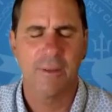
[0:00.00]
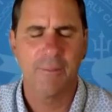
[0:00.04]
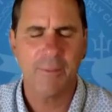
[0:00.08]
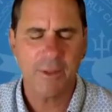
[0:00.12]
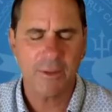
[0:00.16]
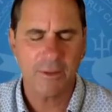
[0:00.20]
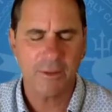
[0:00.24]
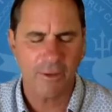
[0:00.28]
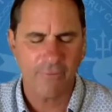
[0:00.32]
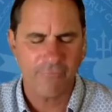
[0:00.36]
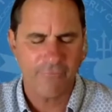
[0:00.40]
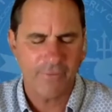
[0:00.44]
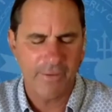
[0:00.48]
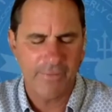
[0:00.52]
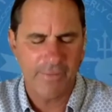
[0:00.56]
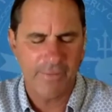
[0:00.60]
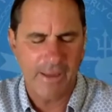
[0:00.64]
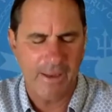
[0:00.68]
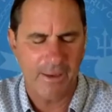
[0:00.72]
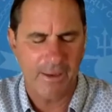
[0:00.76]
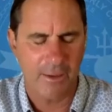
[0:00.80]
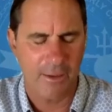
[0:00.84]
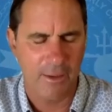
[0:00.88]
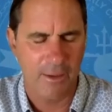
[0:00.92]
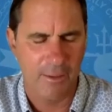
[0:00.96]
clarify
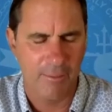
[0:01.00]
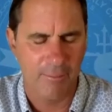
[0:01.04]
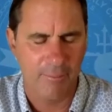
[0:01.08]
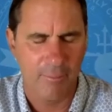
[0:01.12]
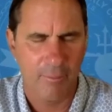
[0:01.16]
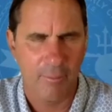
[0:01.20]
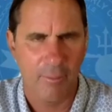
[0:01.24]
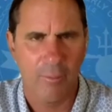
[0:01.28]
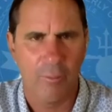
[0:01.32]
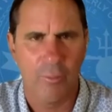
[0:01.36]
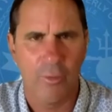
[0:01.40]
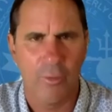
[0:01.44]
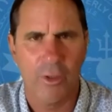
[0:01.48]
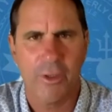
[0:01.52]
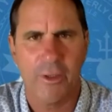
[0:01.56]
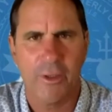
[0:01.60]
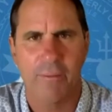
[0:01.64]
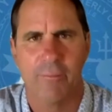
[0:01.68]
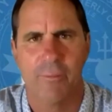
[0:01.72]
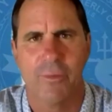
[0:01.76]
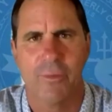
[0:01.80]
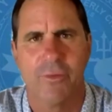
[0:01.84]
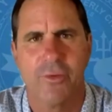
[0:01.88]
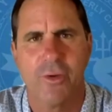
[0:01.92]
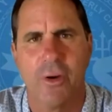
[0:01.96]
that. Really
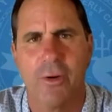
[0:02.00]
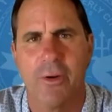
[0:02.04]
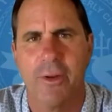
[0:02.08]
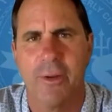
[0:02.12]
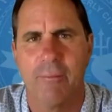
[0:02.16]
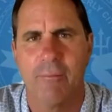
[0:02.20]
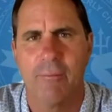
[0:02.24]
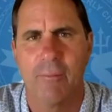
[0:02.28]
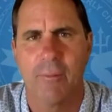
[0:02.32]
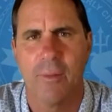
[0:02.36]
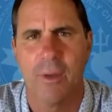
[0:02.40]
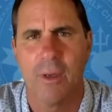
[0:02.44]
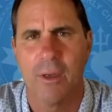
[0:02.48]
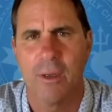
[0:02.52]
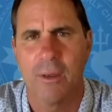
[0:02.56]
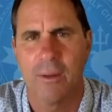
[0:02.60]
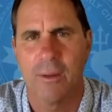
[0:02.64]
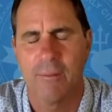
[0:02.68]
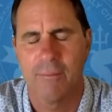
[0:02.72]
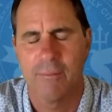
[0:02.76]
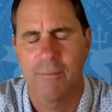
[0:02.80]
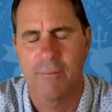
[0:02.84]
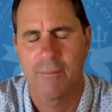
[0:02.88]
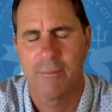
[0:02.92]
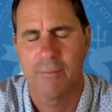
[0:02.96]
starting
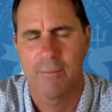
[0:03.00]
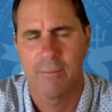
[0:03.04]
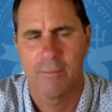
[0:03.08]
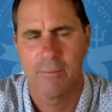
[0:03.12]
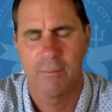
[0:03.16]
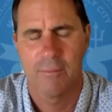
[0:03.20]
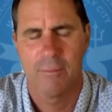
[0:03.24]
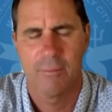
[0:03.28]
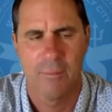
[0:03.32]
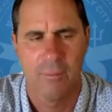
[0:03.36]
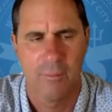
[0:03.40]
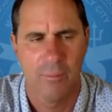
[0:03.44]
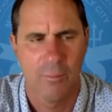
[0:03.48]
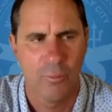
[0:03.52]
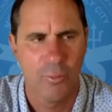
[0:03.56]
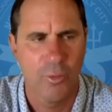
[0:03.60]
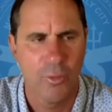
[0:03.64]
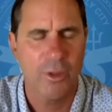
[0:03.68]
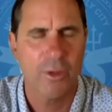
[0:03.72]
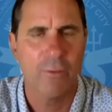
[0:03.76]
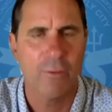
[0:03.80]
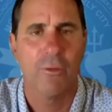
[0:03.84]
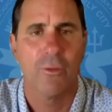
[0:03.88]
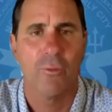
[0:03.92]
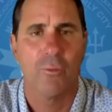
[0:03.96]

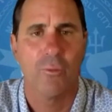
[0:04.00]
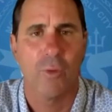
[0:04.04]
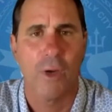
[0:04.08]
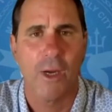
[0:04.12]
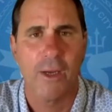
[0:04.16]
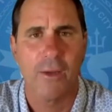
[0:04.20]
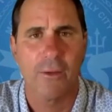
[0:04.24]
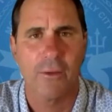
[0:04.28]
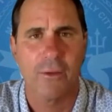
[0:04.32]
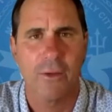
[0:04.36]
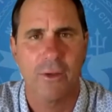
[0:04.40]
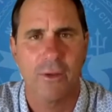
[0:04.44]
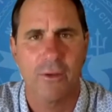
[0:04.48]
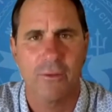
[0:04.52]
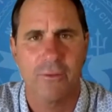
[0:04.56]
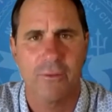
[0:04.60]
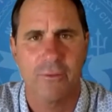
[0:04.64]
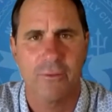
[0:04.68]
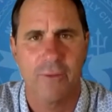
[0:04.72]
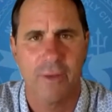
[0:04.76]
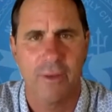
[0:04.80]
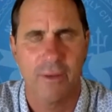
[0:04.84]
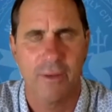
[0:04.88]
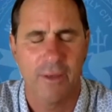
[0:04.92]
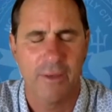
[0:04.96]
really with Wild Coast,
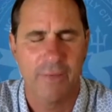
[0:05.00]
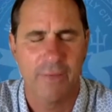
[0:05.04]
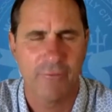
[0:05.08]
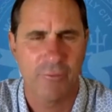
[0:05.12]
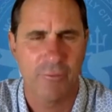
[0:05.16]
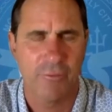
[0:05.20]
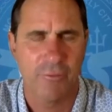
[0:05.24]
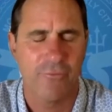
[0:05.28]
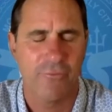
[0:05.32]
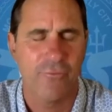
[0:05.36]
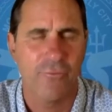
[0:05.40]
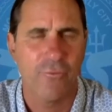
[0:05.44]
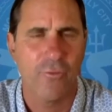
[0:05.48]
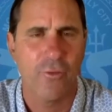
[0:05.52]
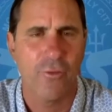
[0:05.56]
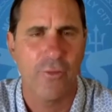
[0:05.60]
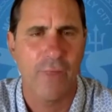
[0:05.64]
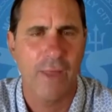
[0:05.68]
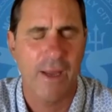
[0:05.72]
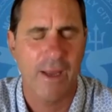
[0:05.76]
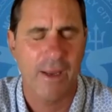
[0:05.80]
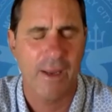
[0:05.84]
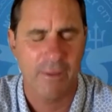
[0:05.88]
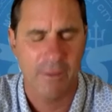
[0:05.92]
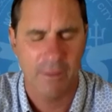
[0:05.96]
and even before
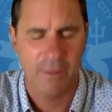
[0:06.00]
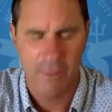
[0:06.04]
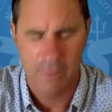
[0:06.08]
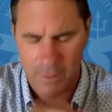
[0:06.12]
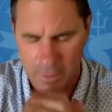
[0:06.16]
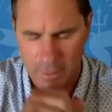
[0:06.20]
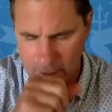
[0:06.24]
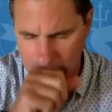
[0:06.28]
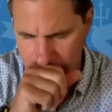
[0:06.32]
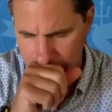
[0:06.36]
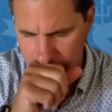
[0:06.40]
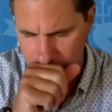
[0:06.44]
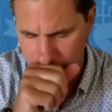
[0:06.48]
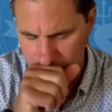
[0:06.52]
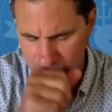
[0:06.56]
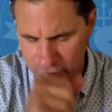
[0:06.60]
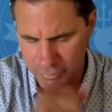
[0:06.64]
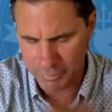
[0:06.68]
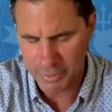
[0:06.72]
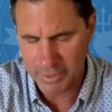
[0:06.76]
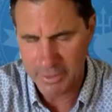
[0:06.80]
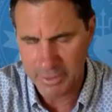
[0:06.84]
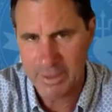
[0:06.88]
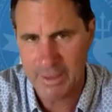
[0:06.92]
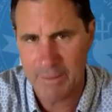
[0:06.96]
that, there was a
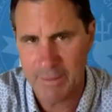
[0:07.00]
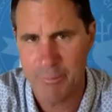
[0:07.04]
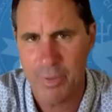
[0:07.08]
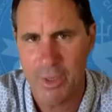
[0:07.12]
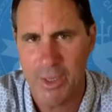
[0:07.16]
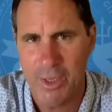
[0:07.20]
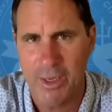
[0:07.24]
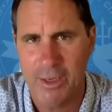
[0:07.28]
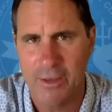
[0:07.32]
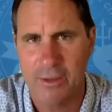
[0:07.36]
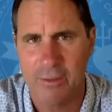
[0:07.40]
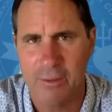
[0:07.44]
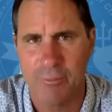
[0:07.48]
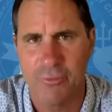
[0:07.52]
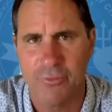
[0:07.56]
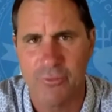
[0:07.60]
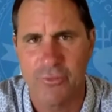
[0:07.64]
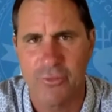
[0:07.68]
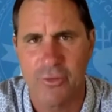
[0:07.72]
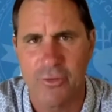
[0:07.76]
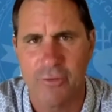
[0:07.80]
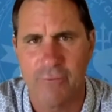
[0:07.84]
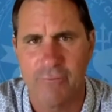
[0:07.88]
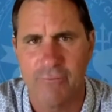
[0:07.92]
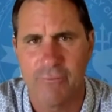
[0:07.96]
big campaign to
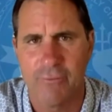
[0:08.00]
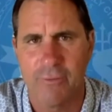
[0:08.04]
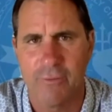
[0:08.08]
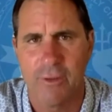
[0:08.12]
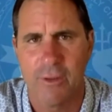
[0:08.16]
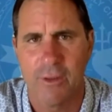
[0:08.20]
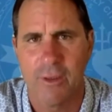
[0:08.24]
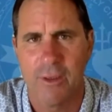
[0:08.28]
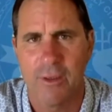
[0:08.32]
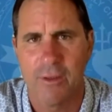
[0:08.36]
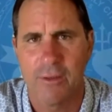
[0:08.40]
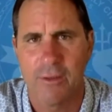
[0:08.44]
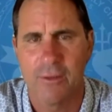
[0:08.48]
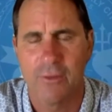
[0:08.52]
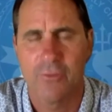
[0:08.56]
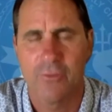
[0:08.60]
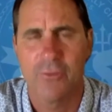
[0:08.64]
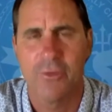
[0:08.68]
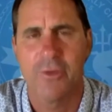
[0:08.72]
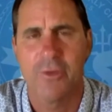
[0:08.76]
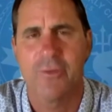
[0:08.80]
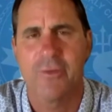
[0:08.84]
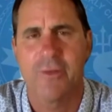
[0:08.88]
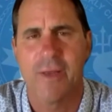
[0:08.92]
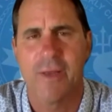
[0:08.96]
preserve
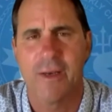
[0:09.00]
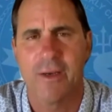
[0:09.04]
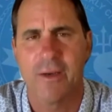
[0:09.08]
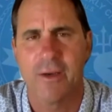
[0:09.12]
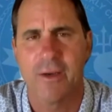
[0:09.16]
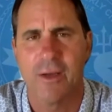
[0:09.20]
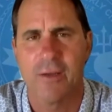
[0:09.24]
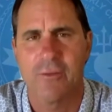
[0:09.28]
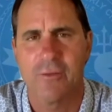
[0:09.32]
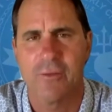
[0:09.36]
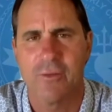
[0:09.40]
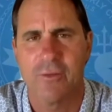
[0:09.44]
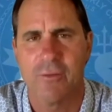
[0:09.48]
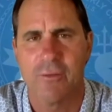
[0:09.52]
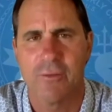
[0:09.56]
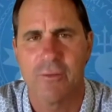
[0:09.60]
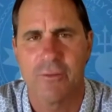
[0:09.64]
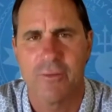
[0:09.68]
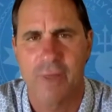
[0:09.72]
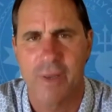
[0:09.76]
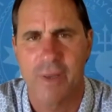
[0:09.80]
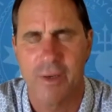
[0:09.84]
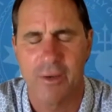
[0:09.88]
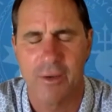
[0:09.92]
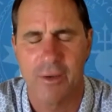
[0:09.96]
Laguna San Ignacio, or
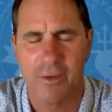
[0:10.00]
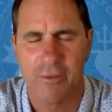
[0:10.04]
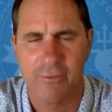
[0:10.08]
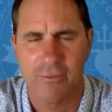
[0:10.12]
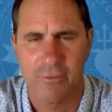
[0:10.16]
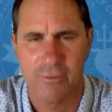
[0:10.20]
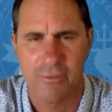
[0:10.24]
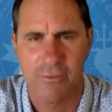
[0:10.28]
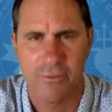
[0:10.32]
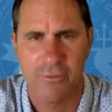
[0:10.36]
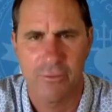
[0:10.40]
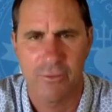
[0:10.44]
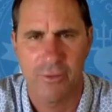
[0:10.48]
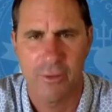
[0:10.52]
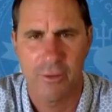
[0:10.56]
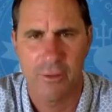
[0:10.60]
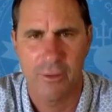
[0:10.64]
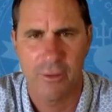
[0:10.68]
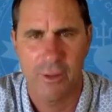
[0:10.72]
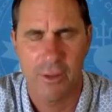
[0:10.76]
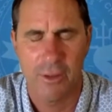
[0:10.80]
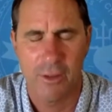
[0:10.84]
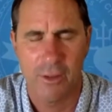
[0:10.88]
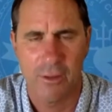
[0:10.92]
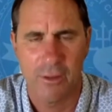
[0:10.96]
San Ignacio Lagoon,
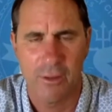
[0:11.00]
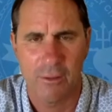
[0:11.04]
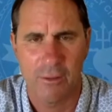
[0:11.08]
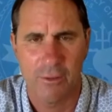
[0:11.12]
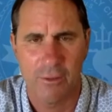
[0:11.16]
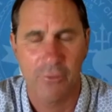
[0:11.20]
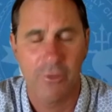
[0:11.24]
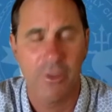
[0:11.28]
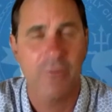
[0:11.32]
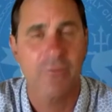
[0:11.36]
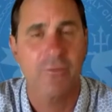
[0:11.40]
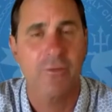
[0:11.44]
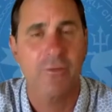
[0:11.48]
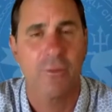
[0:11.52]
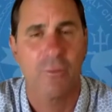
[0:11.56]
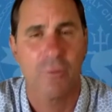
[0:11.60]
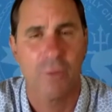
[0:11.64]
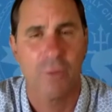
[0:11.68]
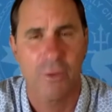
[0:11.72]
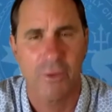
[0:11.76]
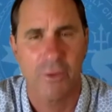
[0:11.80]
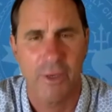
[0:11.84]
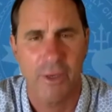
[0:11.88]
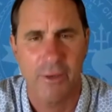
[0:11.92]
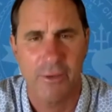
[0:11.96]
a UNESCO
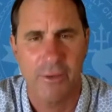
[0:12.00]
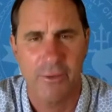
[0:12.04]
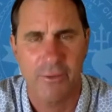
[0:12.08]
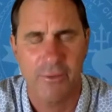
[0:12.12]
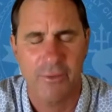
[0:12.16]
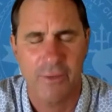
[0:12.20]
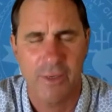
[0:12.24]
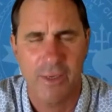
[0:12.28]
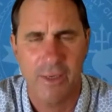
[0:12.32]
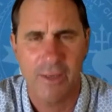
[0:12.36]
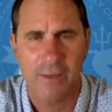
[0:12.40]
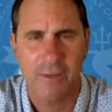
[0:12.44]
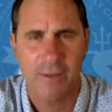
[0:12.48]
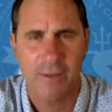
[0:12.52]
World Heritage Site